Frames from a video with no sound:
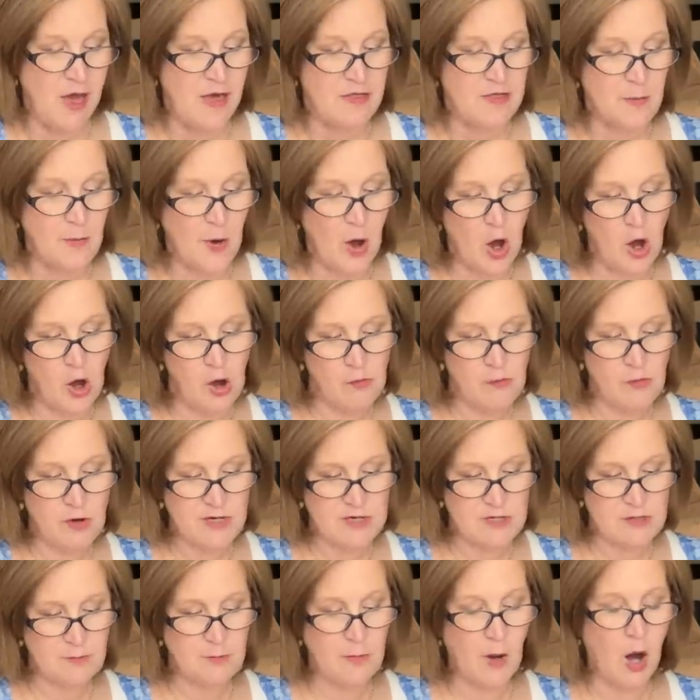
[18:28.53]
The Palm,
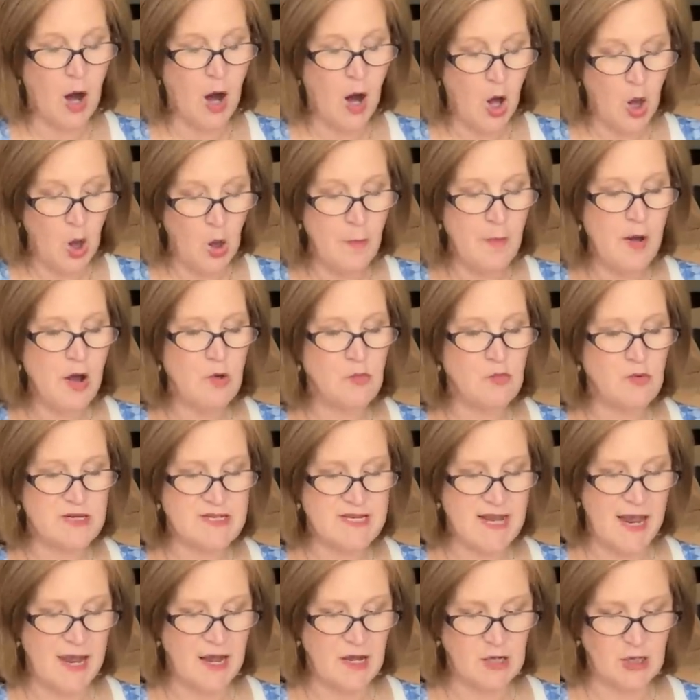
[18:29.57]
Palm
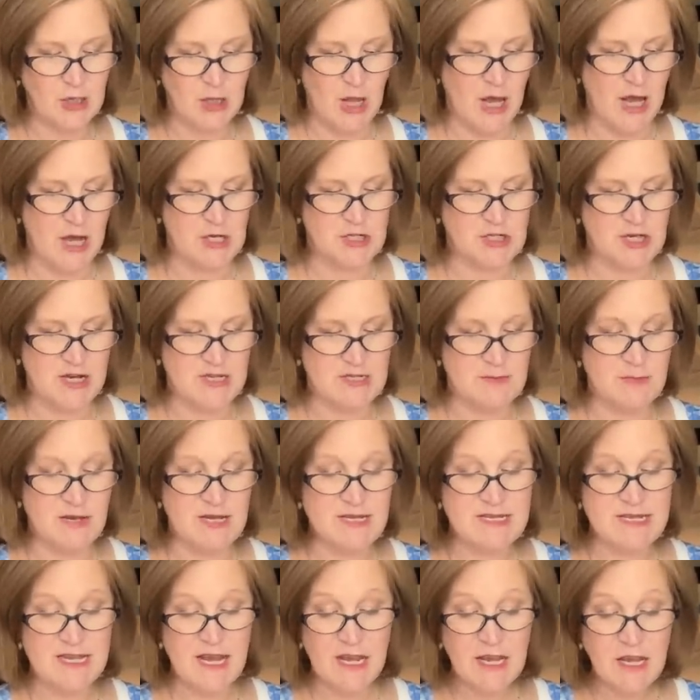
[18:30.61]
Rattan Clutch is
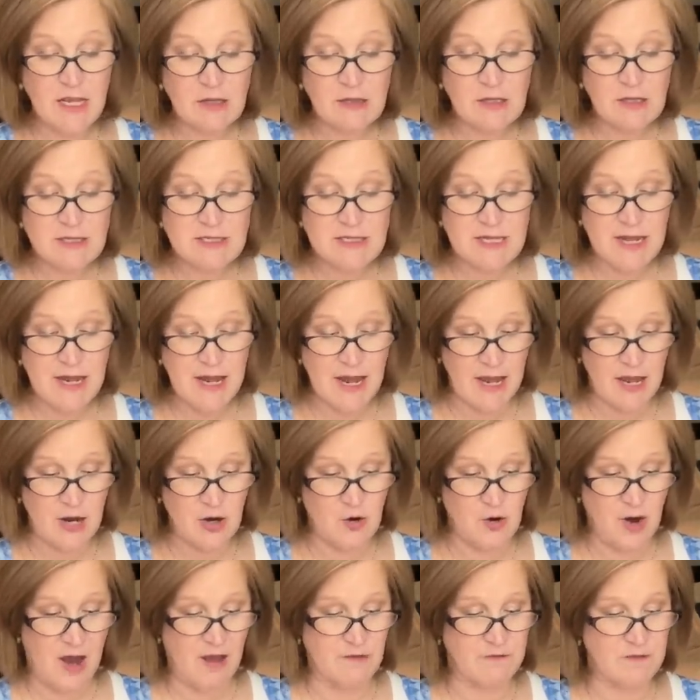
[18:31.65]
meticulously
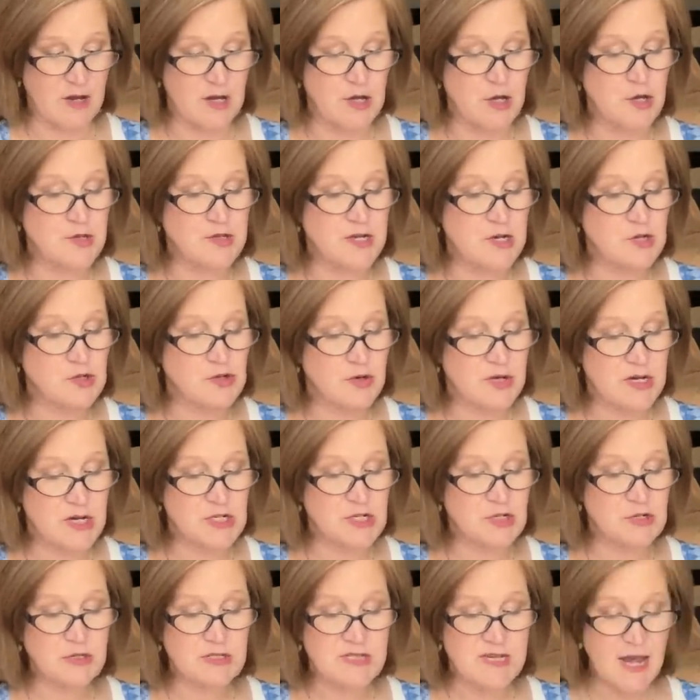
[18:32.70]
handcrafted using
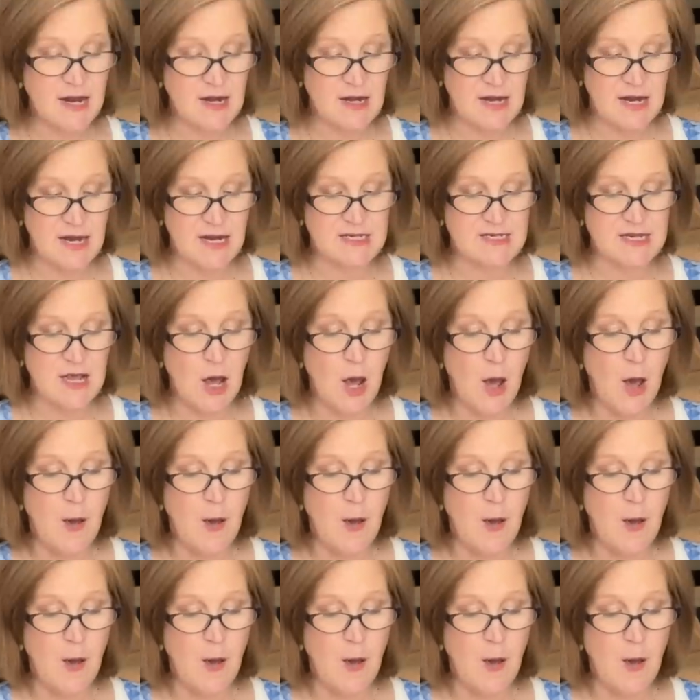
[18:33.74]
traditional techniques